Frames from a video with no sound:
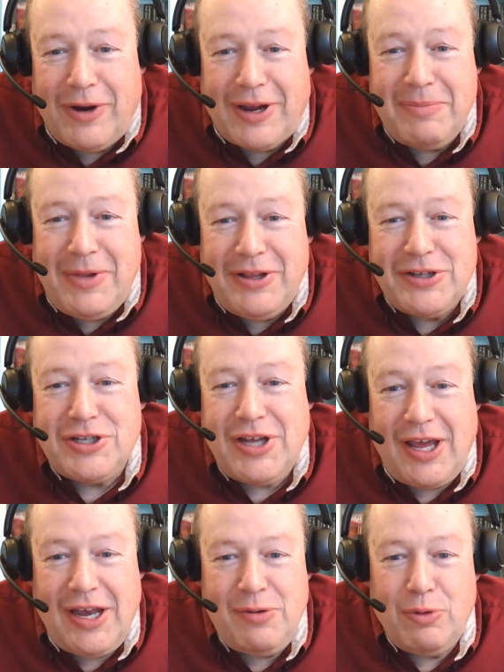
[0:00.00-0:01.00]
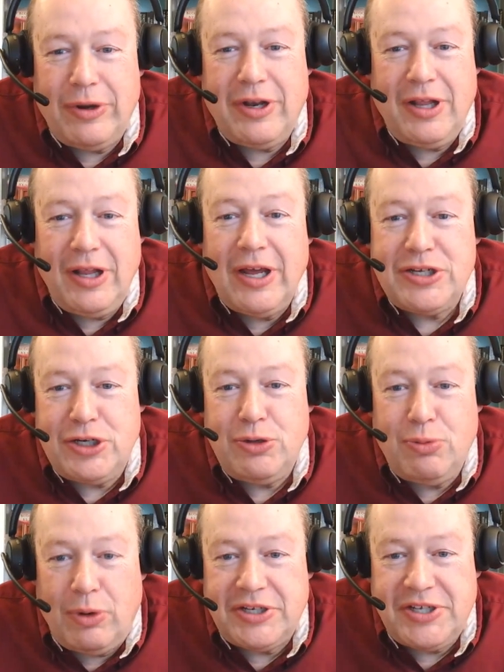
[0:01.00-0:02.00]
recommend this to anyone unless
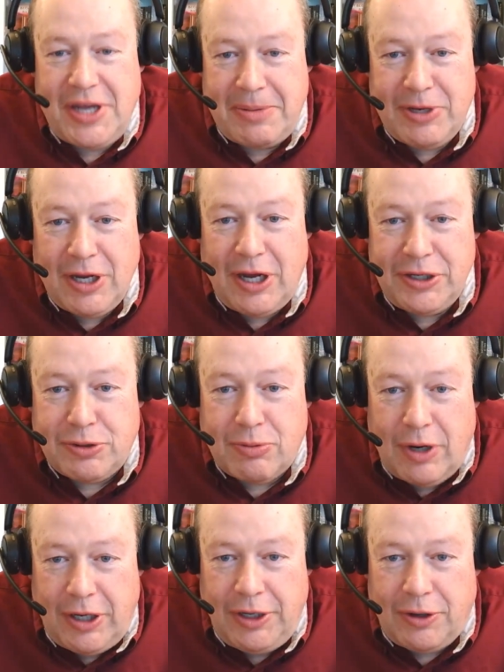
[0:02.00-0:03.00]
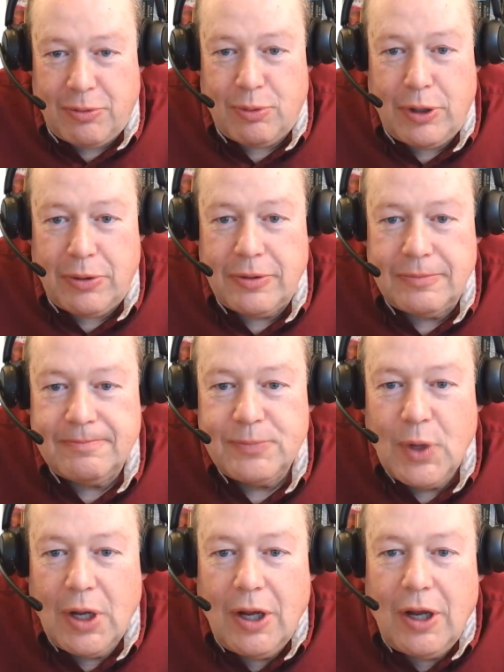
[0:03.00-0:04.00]
you want to sabotage your writing career.
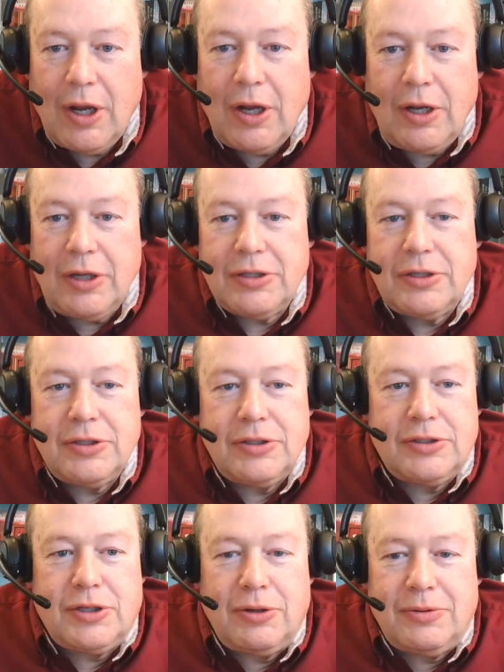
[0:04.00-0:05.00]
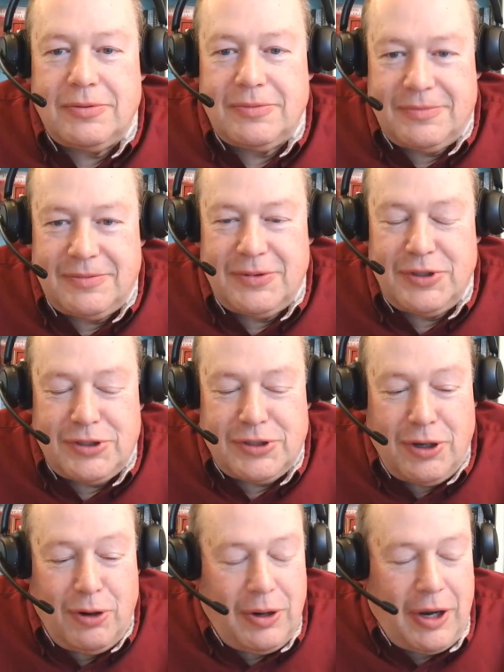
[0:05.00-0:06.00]
So
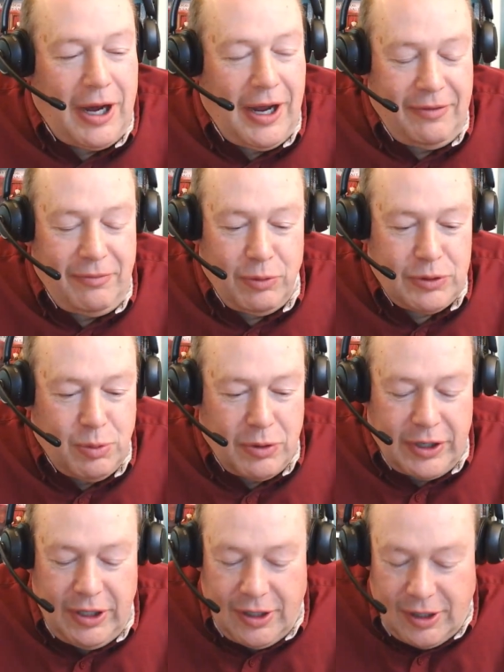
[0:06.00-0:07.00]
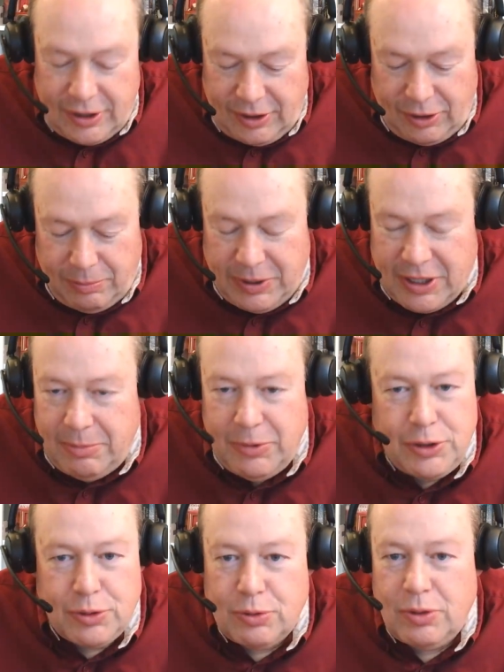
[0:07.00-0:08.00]
so I was working on, becoming
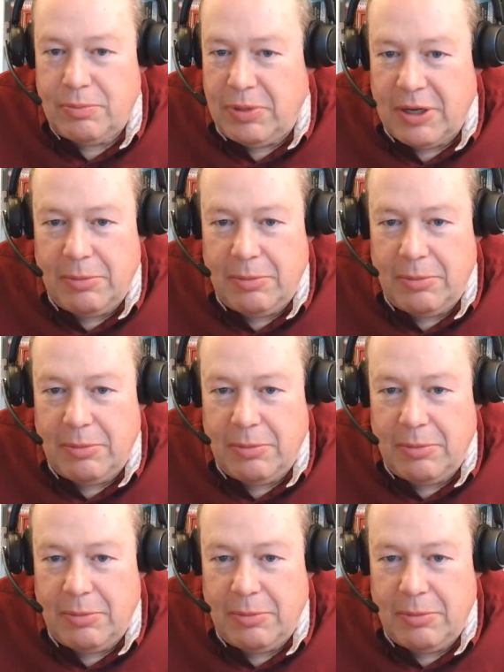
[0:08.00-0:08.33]
a druid,